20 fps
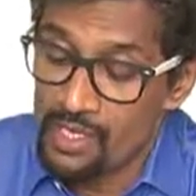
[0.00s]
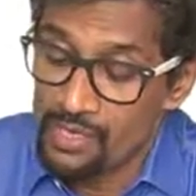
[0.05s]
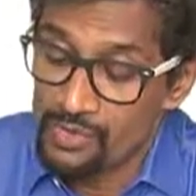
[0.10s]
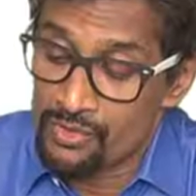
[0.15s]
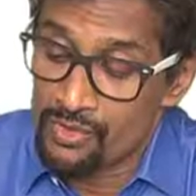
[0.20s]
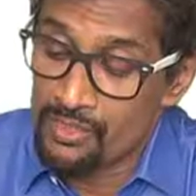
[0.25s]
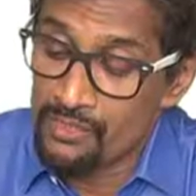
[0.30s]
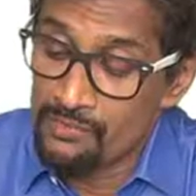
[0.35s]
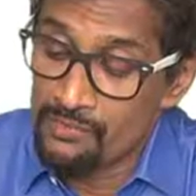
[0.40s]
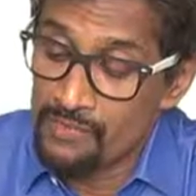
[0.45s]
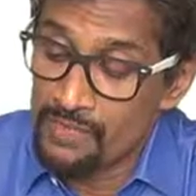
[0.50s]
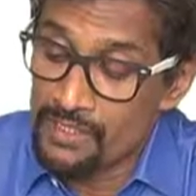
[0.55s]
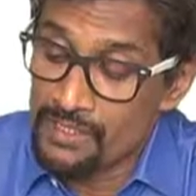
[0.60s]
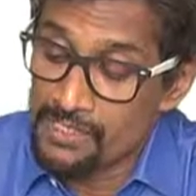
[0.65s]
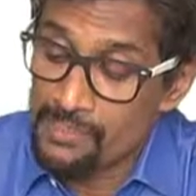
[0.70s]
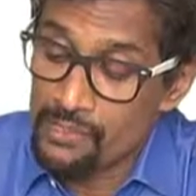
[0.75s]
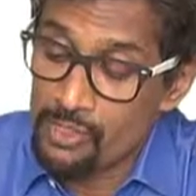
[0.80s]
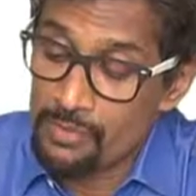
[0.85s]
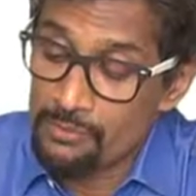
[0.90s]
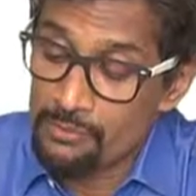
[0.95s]
So the
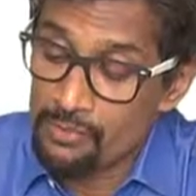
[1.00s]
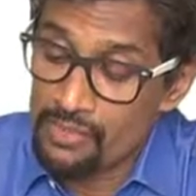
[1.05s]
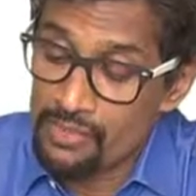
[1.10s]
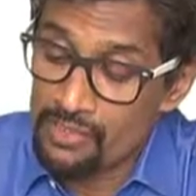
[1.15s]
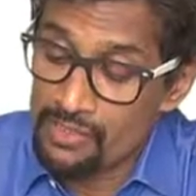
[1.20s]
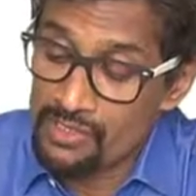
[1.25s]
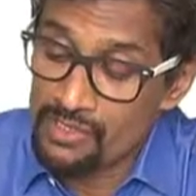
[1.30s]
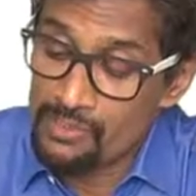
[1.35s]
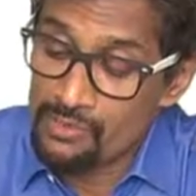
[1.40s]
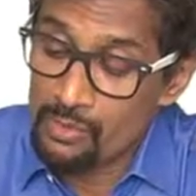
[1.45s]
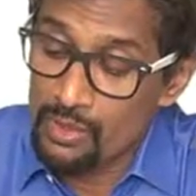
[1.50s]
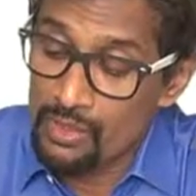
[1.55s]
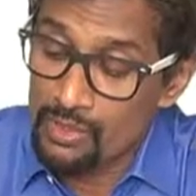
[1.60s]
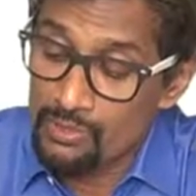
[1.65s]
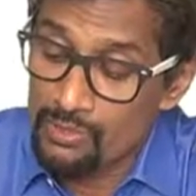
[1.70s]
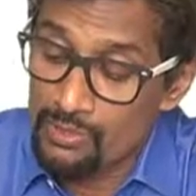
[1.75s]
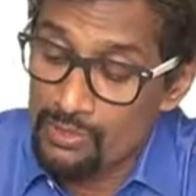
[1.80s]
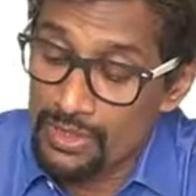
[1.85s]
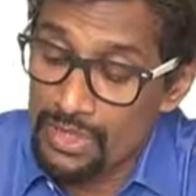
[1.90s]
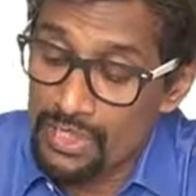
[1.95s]
first option is
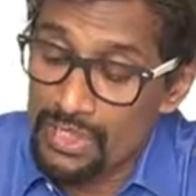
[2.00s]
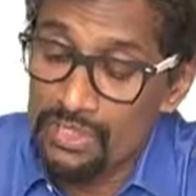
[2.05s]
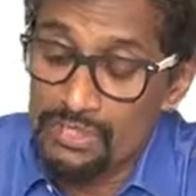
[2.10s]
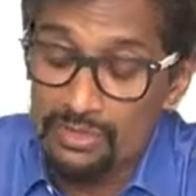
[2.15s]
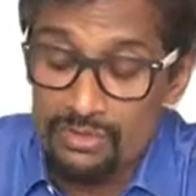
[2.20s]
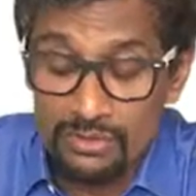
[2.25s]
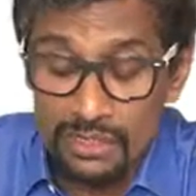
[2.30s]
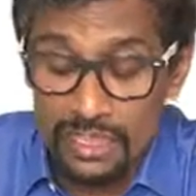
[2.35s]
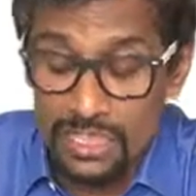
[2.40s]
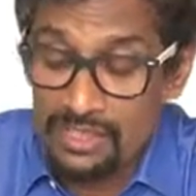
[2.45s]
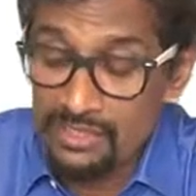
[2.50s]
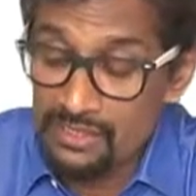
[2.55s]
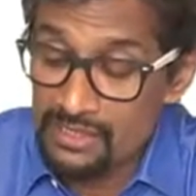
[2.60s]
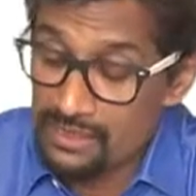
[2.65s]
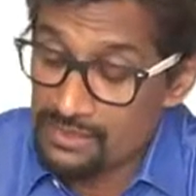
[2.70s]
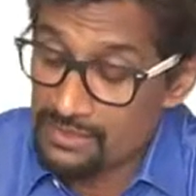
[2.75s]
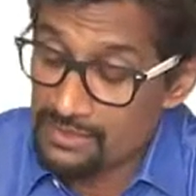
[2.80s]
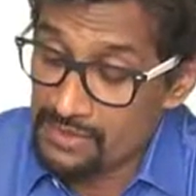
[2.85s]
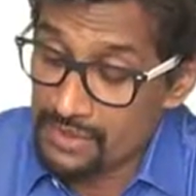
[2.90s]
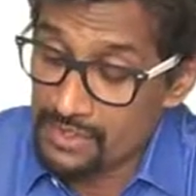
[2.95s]
what we need to get.
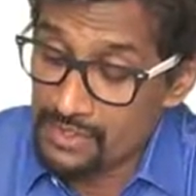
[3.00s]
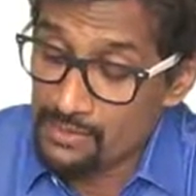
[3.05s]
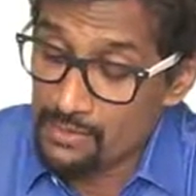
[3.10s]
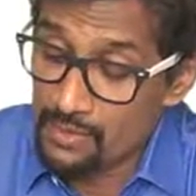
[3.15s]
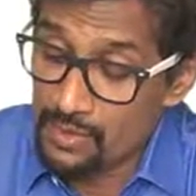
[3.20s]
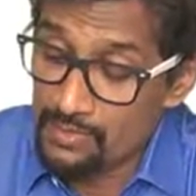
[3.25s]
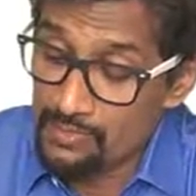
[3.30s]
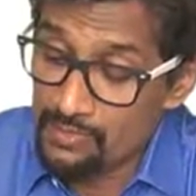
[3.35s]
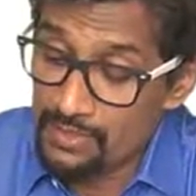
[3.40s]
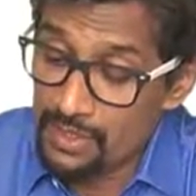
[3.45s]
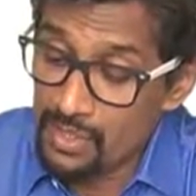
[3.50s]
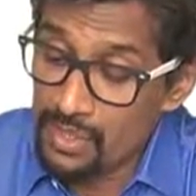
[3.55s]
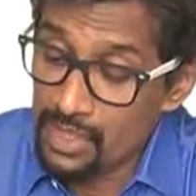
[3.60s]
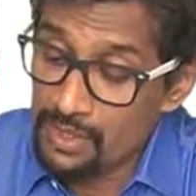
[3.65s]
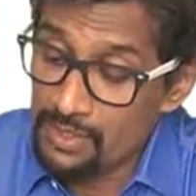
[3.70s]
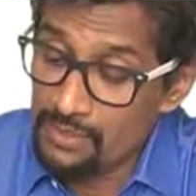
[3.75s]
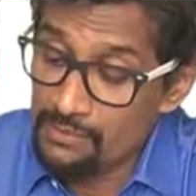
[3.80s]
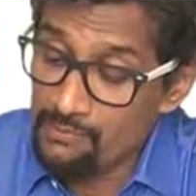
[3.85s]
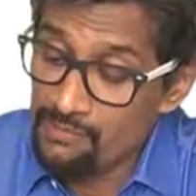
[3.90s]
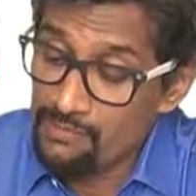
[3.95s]
Yes, that's what we
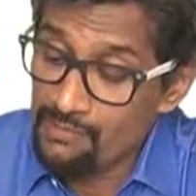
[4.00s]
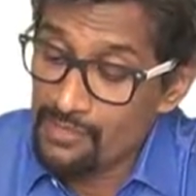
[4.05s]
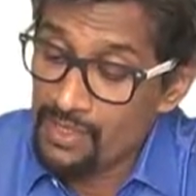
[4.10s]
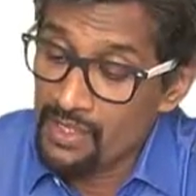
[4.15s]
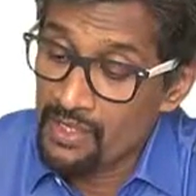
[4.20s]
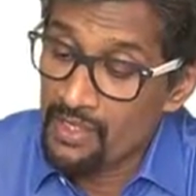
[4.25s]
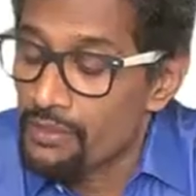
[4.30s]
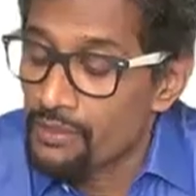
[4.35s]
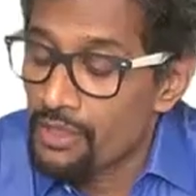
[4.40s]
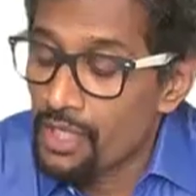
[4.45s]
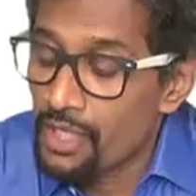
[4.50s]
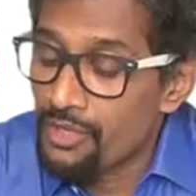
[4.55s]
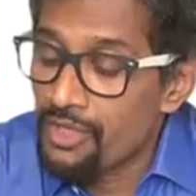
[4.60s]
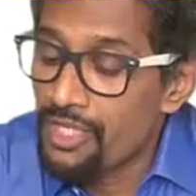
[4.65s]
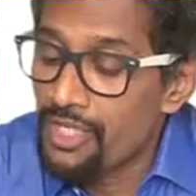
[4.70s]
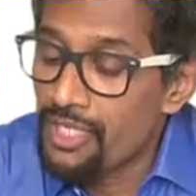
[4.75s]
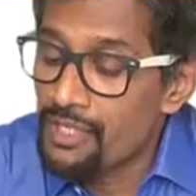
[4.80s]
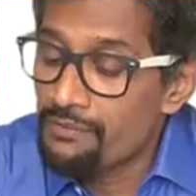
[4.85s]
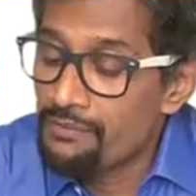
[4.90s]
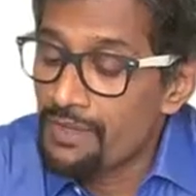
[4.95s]
got. Now
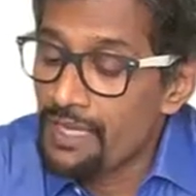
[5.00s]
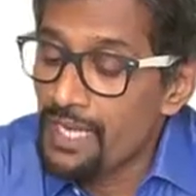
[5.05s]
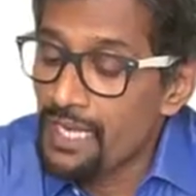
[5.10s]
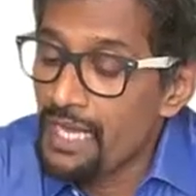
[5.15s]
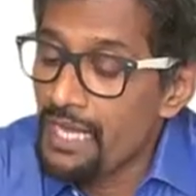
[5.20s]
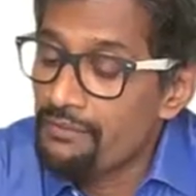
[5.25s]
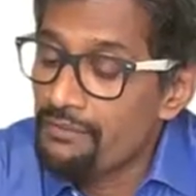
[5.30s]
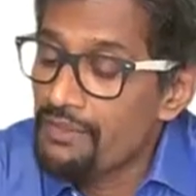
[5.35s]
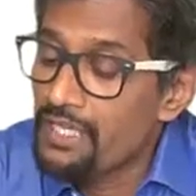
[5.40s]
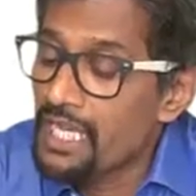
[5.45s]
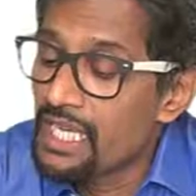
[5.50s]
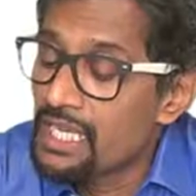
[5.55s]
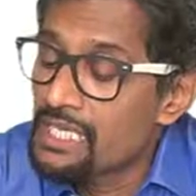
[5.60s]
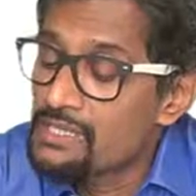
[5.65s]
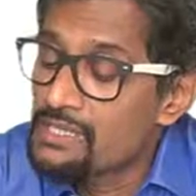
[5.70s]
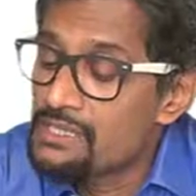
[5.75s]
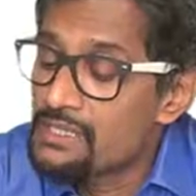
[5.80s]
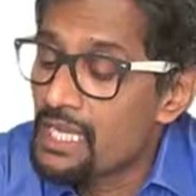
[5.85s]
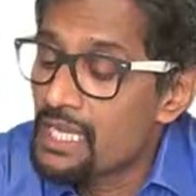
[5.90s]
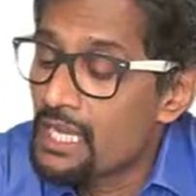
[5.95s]
here we have the
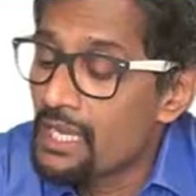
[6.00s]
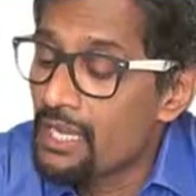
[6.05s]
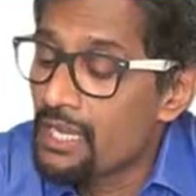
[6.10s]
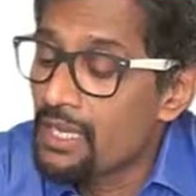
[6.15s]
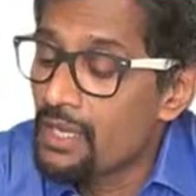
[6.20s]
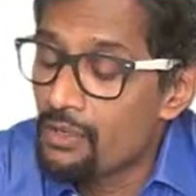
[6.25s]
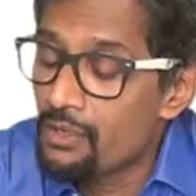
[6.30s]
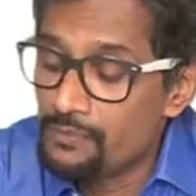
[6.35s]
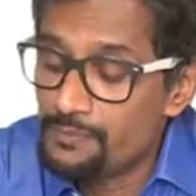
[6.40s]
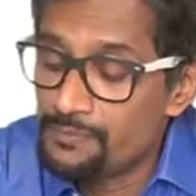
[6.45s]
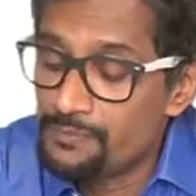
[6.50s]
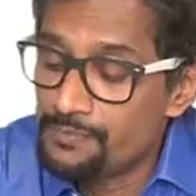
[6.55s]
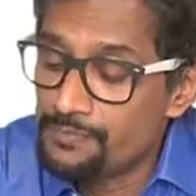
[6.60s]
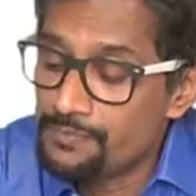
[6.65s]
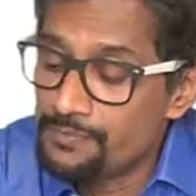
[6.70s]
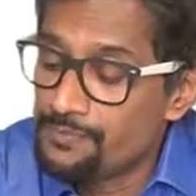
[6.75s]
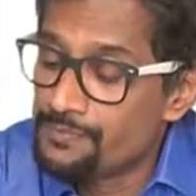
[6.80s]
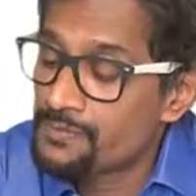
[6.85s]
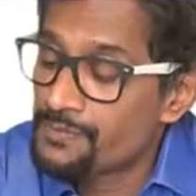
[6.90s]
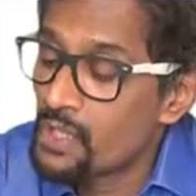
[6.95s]
S I
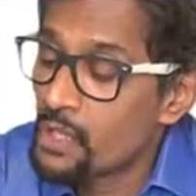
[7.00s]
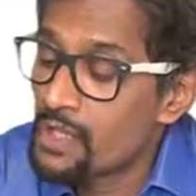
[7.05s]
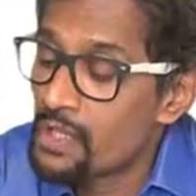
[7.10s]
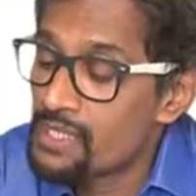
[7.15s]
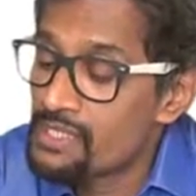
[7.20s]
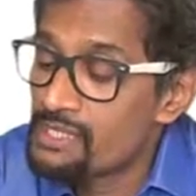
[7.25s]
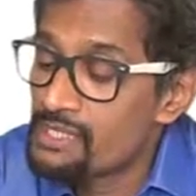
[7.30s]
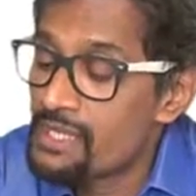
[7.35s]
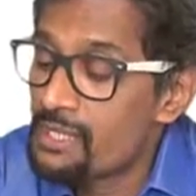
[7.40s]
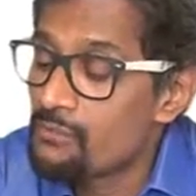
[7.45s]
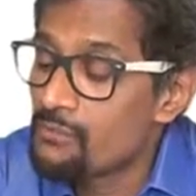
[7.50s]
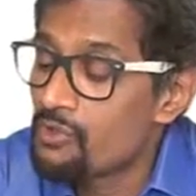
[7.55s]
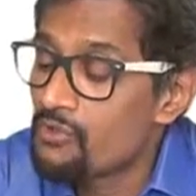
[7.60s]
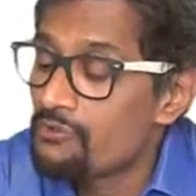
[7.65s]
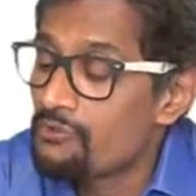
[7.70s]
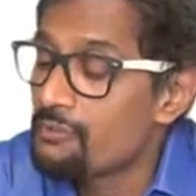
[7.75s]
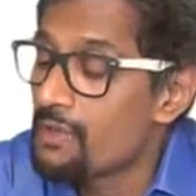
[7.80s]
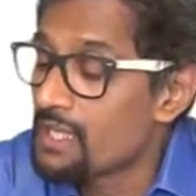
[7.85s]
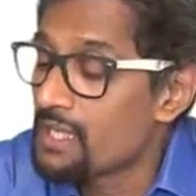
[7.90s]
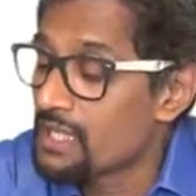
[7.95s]
on a sum of
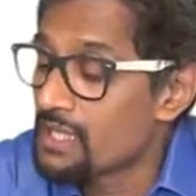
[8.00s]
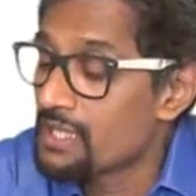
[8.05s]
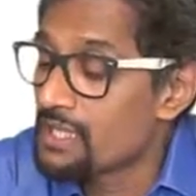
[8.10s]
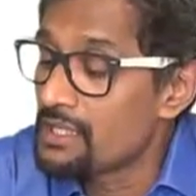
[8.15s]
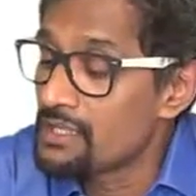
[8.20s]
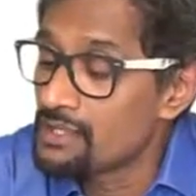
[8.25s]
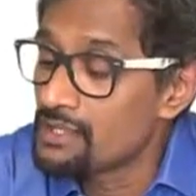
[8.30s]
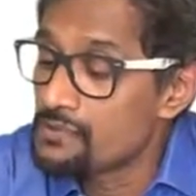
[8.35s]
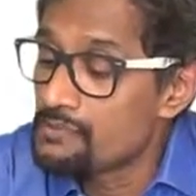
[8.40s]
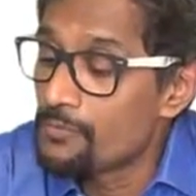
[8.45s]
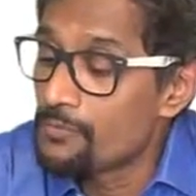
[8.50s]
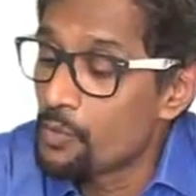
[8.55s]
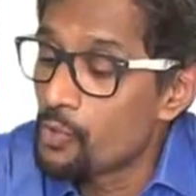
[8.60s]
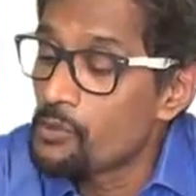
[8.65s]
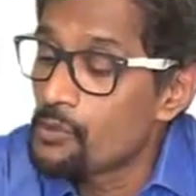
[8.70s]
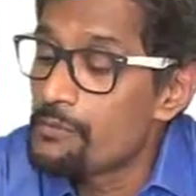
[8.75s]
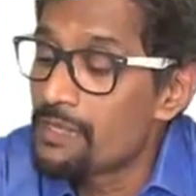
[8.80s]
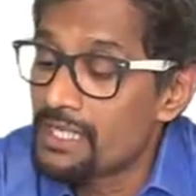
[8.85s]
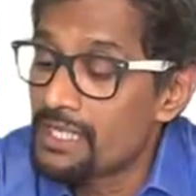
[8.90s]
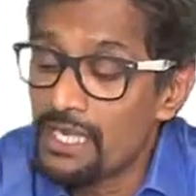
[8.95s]
money is
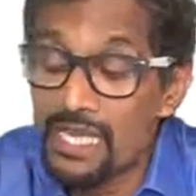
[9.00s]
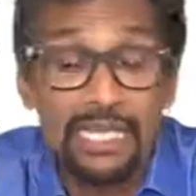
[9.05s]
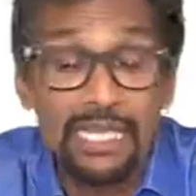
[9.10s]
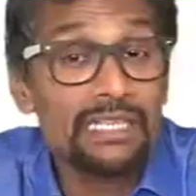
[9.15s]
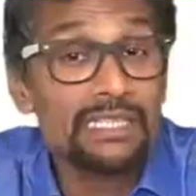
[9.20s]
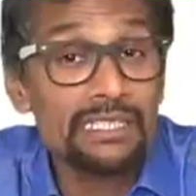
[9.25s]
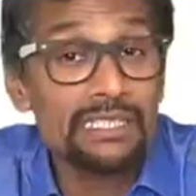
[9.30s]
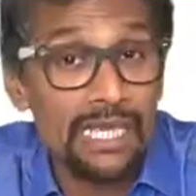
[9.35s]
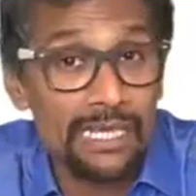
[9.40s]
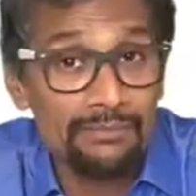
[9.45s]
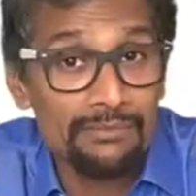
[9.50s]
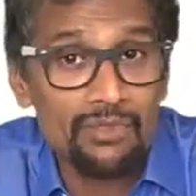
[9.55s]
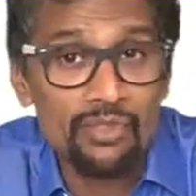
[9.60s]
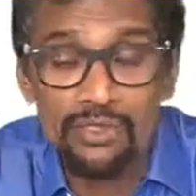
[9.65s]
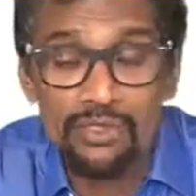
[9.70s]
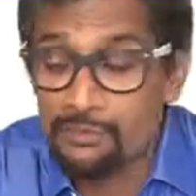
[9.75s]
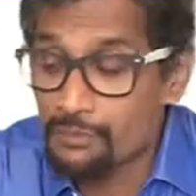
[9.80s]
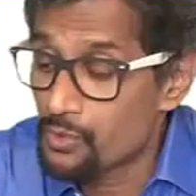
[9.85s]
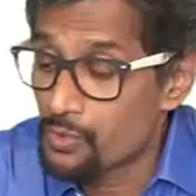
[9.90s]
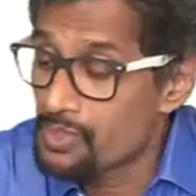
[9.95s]
four by nine times of
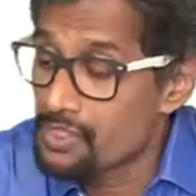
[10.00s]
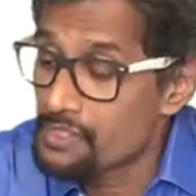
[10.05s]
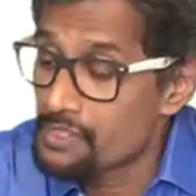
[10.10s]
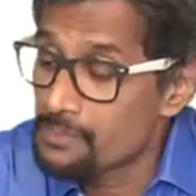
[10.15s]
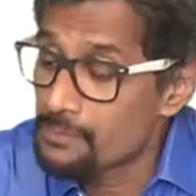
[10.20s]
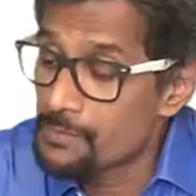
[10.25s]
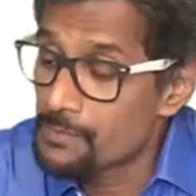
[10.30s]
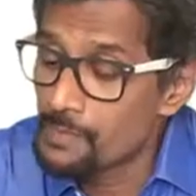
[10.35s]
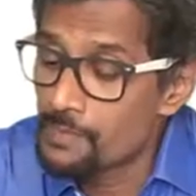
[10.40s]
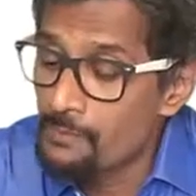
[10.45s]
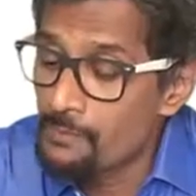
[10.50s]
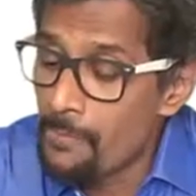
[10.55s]
the principal,